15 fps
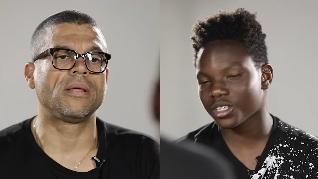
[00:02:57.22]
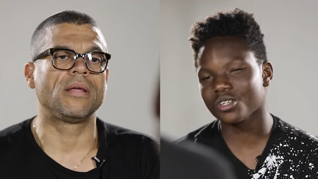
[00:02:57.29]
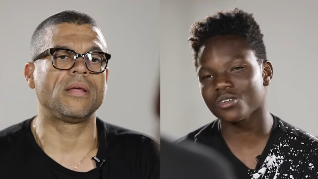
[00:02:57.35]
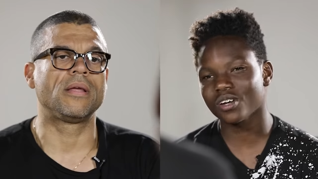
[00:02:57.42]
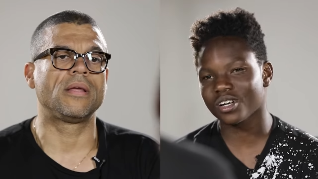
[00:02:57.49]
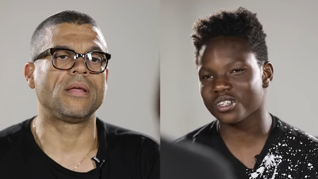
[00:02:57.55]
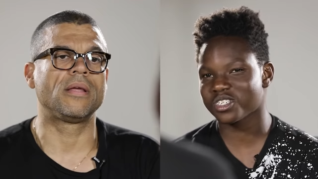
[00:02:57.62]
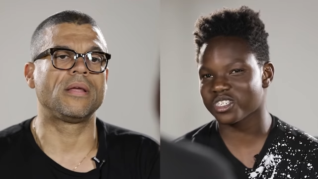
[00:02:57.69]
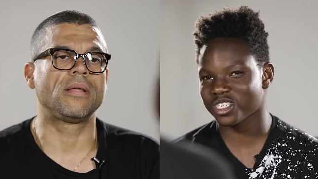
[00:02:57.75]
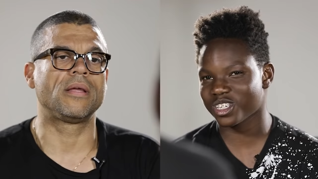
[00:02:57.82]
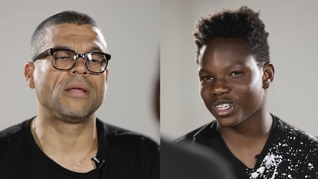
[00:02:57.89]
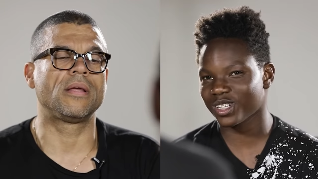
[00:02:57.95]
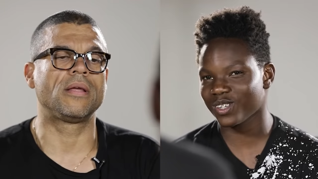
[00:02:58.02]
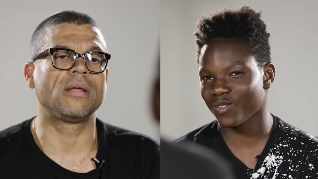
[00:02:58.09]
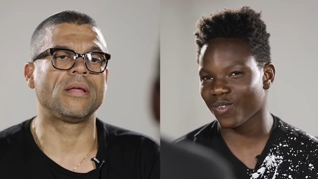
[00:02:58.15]
Speaker 1: you
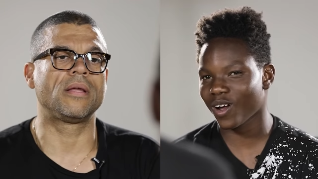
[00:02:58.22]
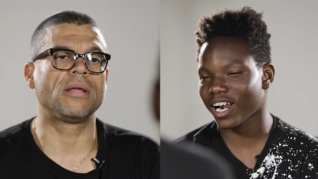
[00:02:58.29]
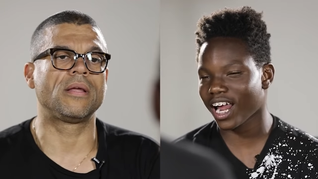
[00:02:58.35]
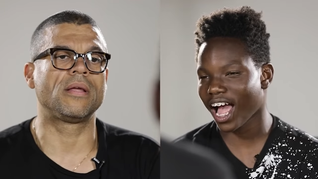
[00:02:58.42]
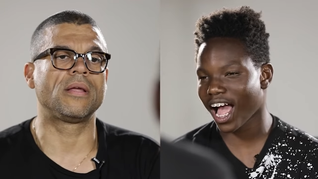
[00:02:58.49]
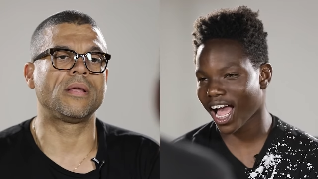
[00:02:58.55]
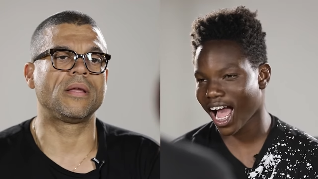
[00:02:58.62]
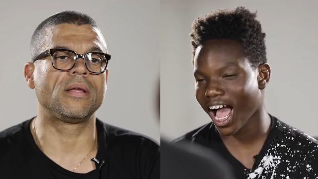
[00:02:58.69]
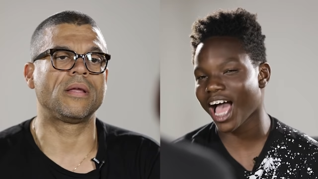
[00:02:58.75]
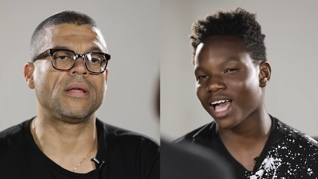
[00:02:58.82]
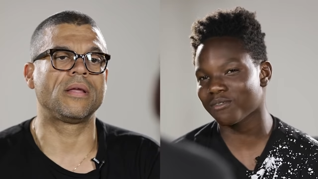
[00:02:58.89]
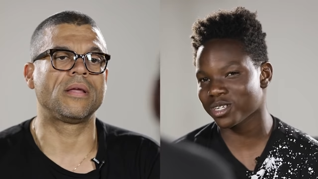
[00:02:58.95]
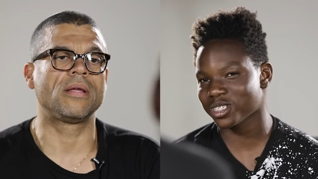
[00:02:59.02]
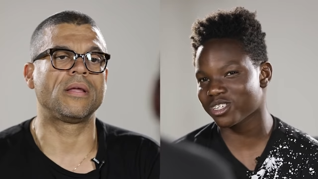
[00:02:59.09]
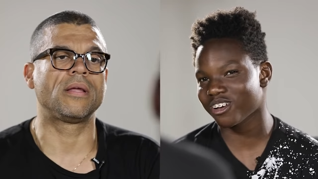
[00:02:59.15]
understood what
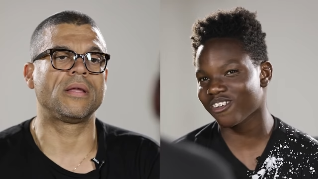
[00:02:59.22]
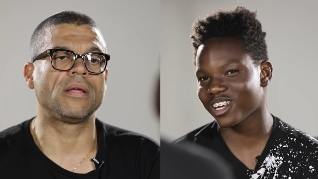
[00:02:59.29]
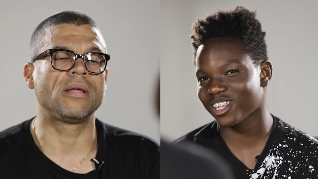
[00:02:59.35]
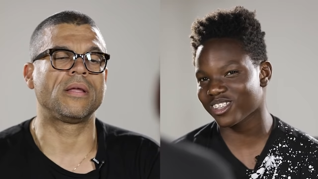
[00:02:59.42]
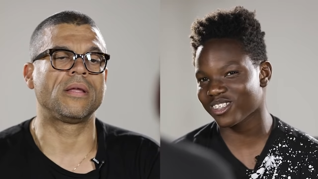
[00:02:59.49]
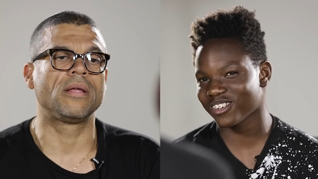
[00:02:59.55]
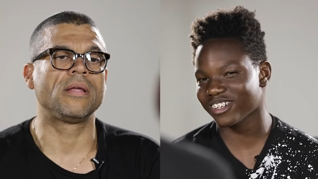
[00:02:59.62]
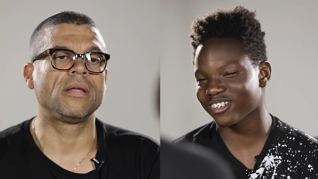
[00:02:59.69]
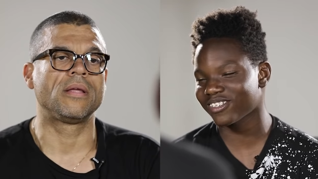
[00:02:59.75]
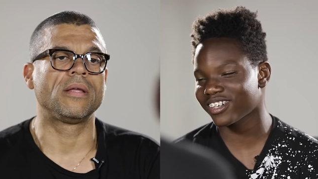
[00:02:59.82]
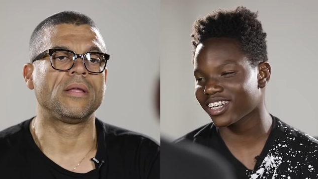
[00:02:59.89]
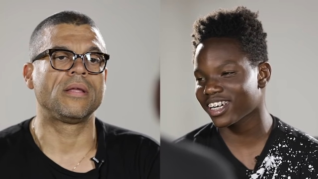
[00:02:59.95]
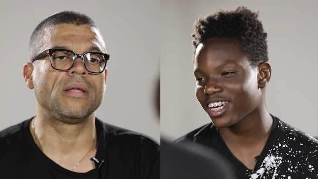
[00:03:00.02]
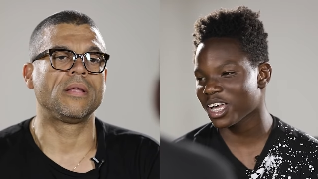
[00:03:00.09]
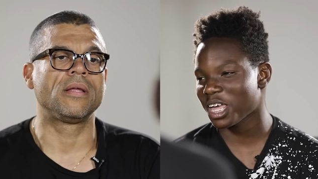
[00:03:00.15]
I was going through,
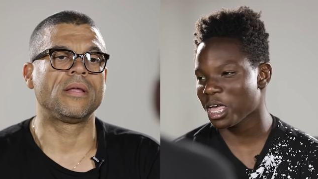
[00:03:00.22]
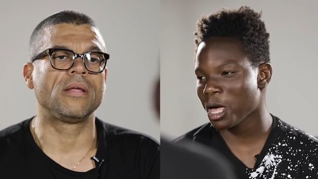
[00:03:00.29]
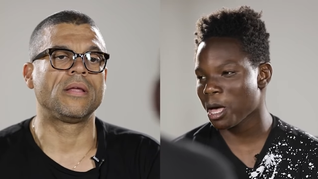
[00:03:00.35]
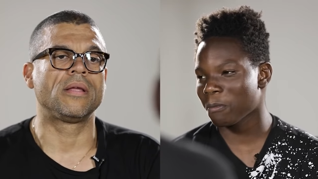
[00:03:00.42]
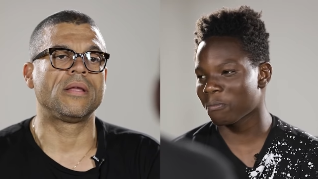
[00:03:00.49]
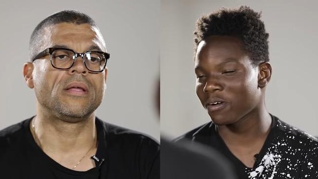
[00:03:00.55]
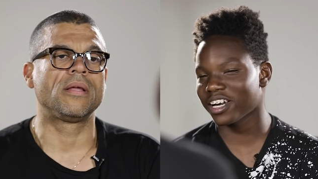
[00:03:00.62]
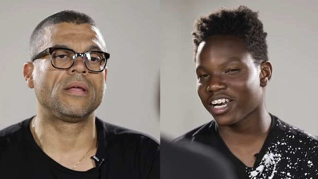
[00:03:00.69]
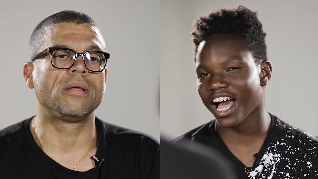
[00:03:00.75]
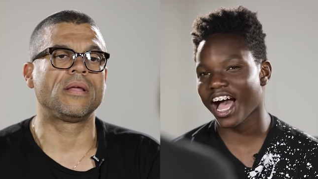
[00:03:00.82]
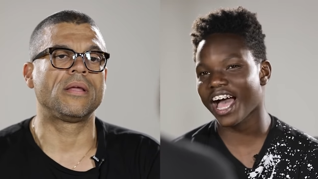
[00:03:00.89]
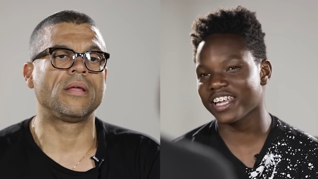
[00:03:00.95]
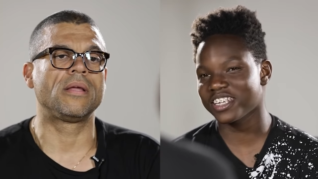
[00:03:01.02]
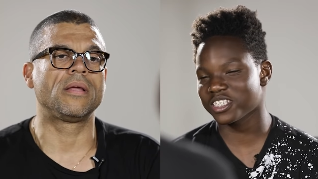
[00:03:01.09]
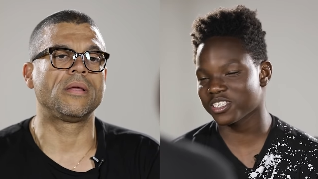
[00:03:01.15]
but
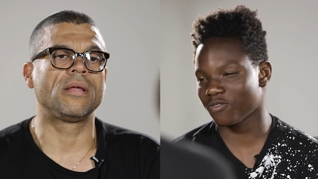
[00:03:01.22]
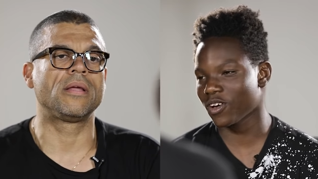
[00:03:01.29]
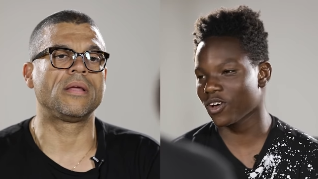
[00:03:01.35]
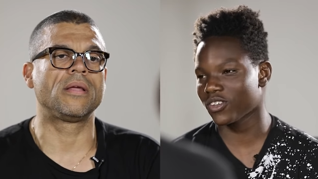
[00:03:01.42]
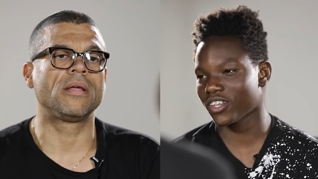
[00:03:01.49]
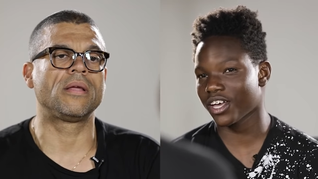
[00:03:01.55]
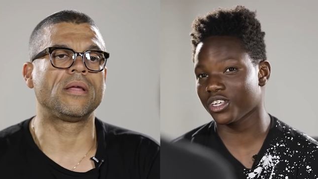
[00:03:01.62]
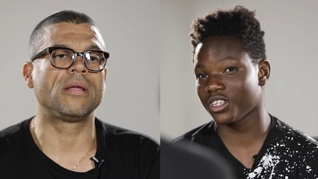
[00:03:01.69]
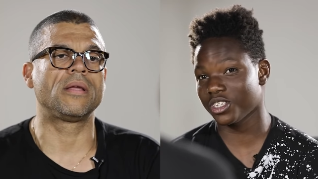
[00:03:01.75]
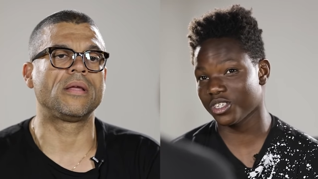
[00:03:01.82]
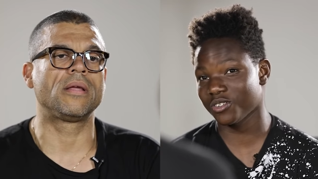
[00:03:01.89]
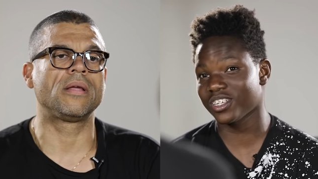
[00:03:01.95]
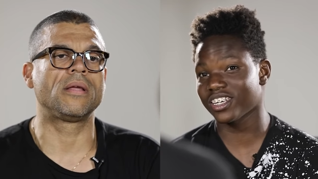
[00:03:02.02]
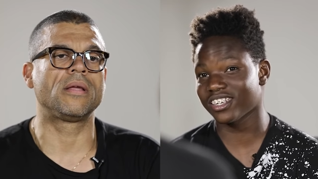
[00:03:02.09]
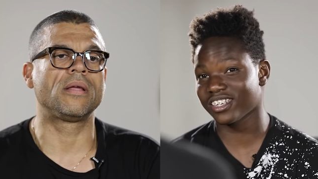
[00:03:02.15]
I just felt that
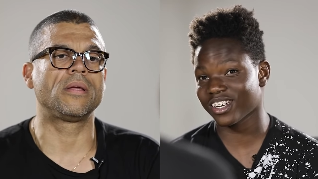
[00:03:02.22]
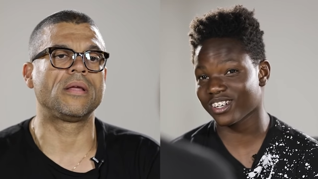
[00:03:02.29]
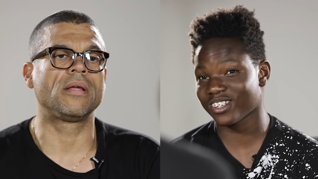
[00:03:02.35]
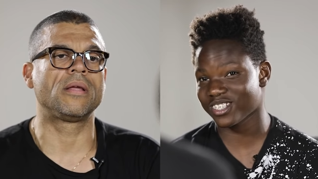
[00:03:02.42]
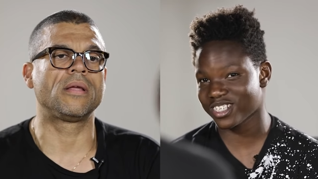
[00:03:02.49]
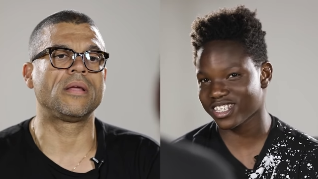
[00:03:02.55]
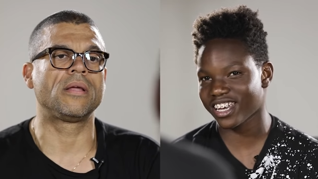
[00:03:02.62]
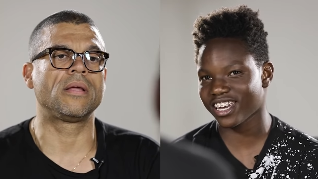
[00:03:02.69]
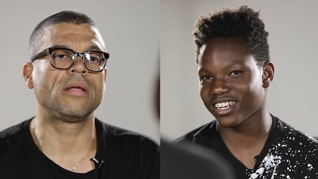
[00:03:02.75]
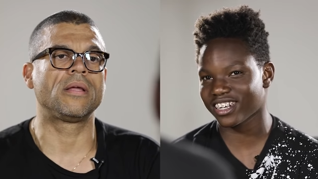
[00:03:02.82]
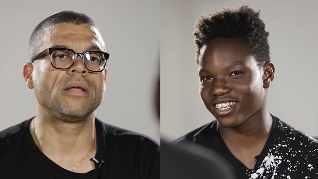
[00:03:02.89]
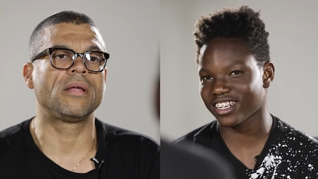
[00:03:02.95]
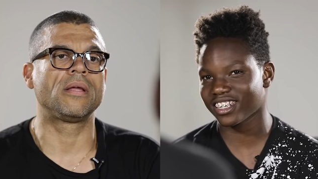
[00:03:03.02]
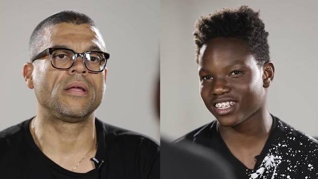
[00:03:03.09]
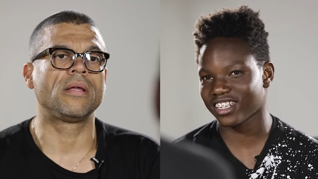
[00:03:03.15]
you didn't
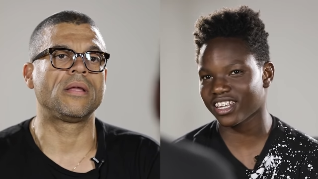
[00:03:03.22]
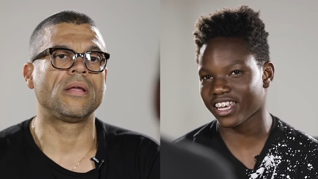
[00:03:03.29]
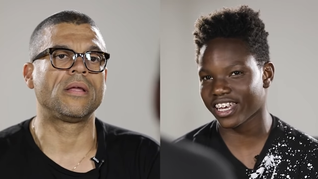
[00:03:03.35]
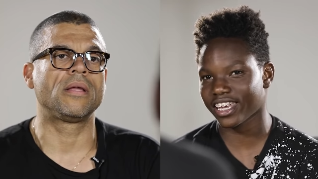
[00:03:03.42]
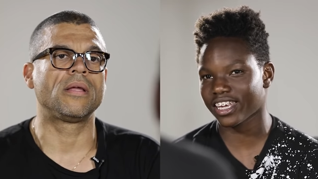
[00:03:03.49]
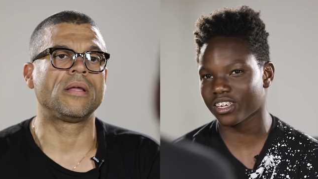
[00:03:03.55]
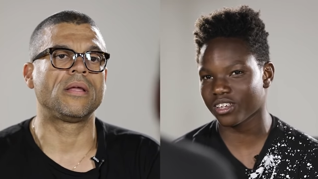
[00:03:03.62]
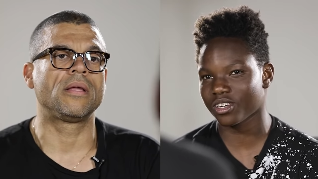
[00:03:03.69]
understand. Like,